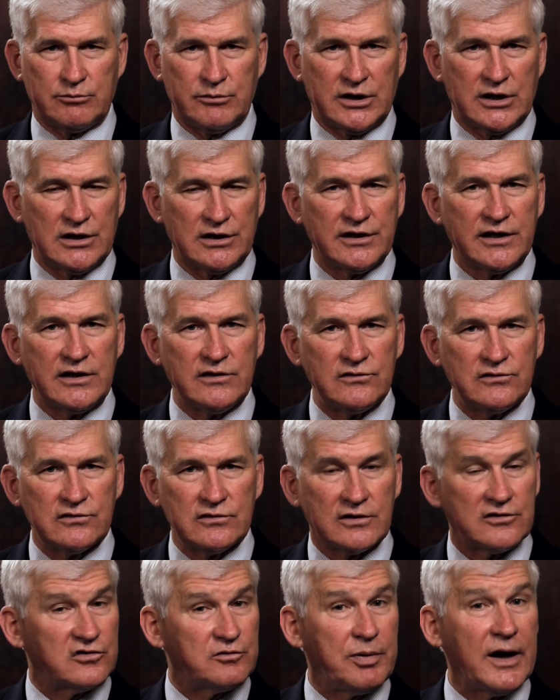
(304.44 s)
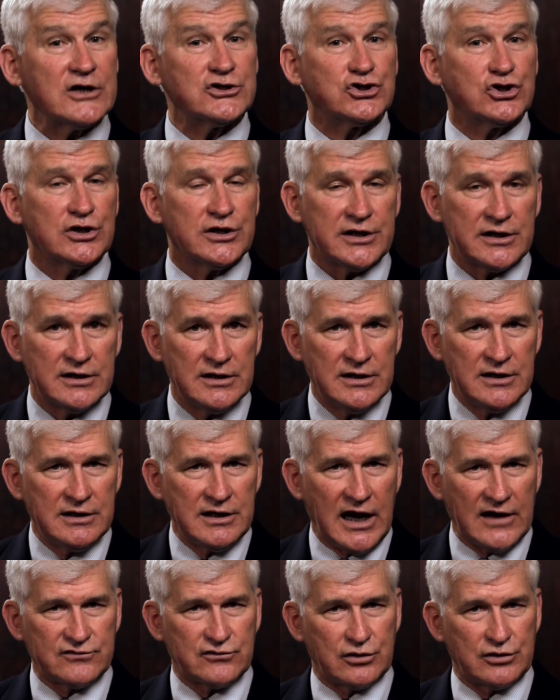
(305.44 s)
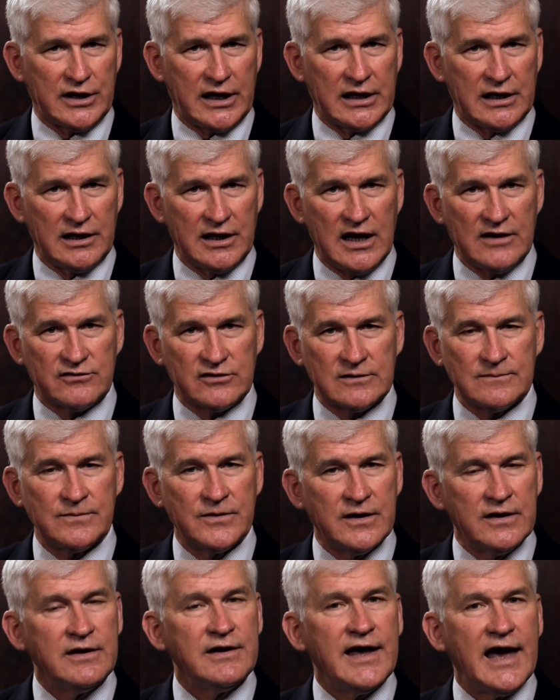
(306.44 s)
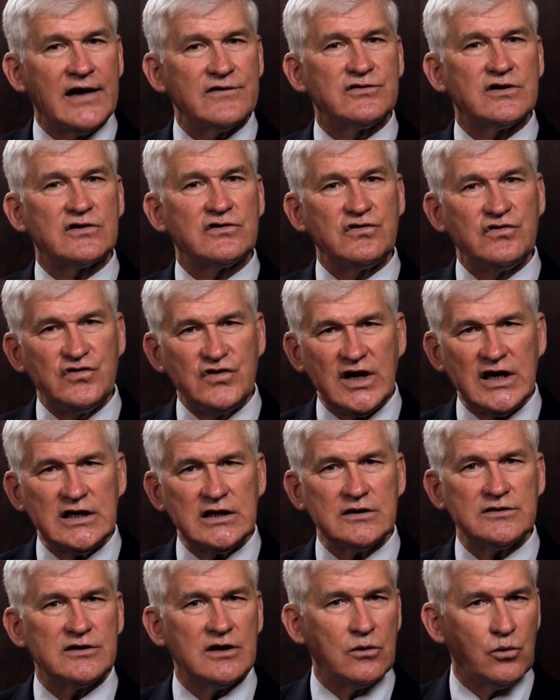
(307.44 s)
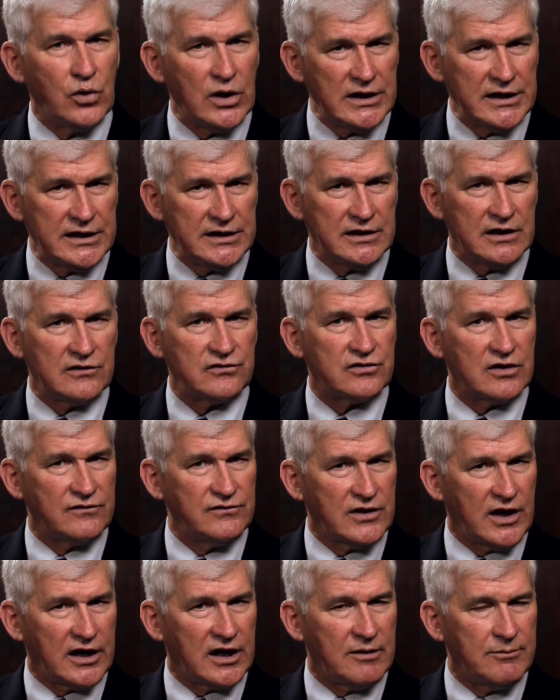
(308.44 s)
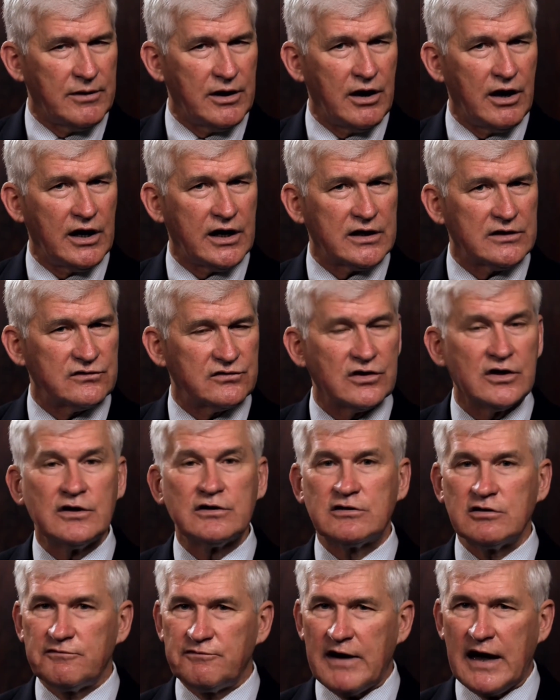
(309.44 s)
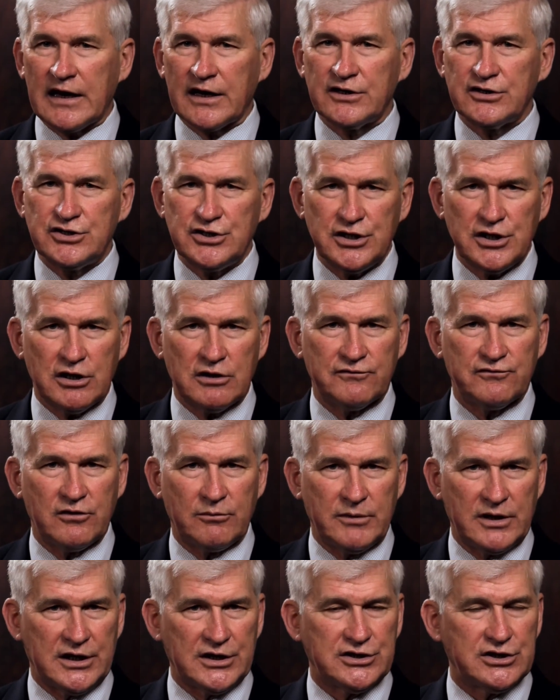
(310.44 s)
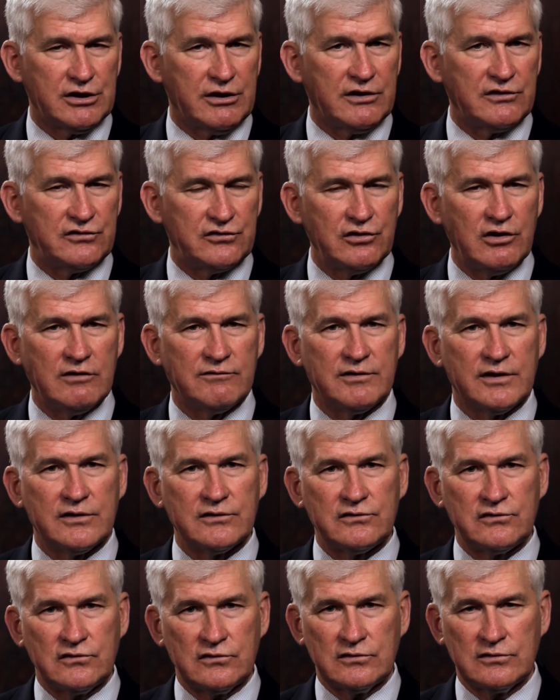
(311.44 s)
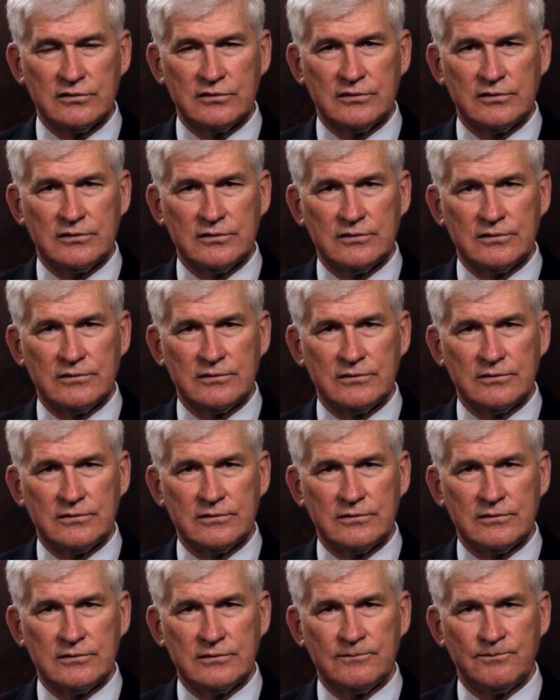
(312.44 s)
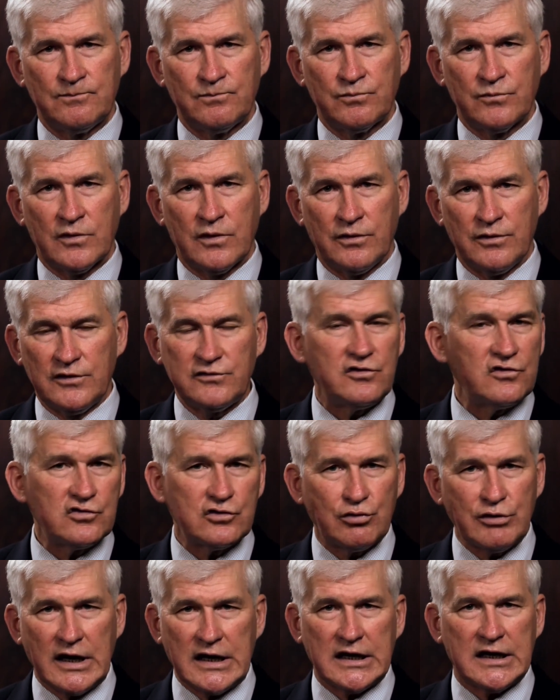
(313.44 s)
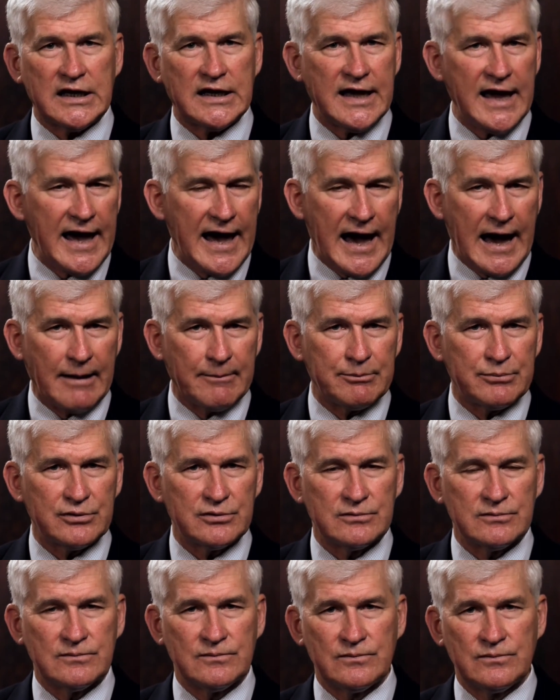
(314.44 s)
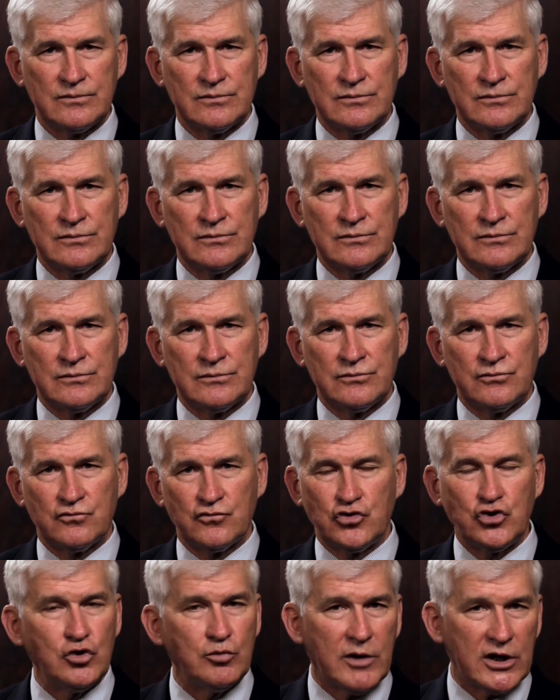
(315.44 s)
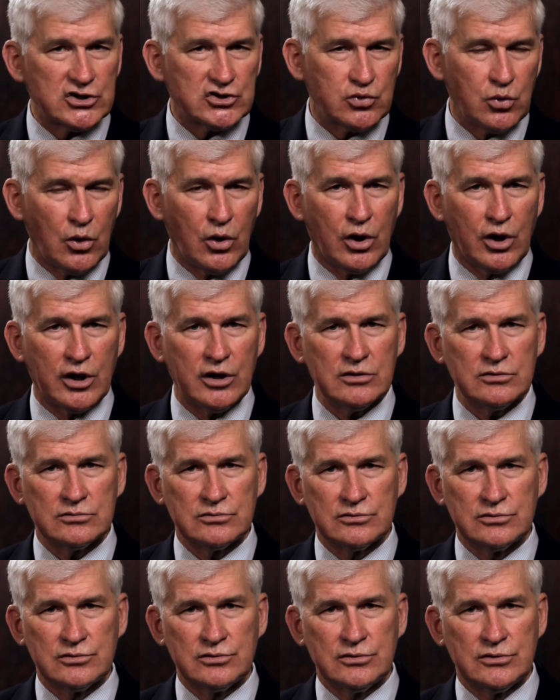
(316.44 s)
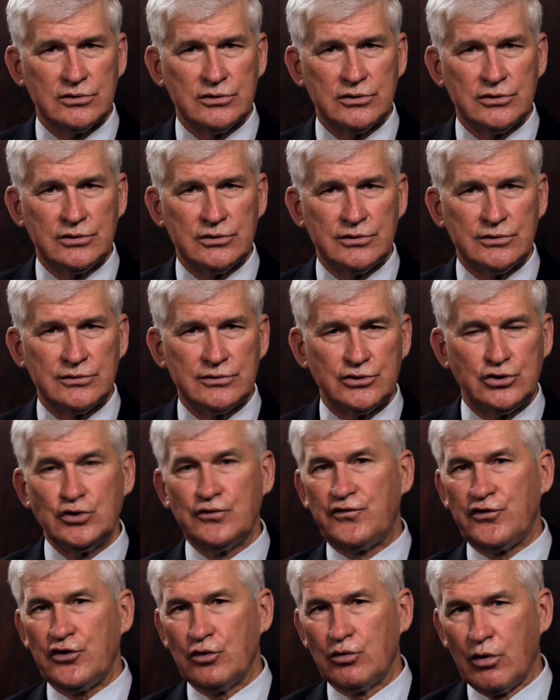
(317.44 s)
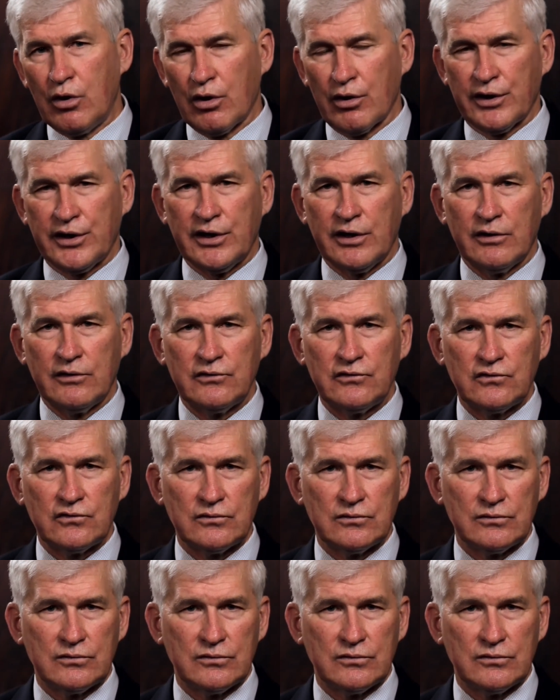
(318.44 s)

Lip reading: Middle East, especially after 9/11 has exceeded the willingness of young Americans to volunteer for military service. This has created a gap. Too much war, too few warriors.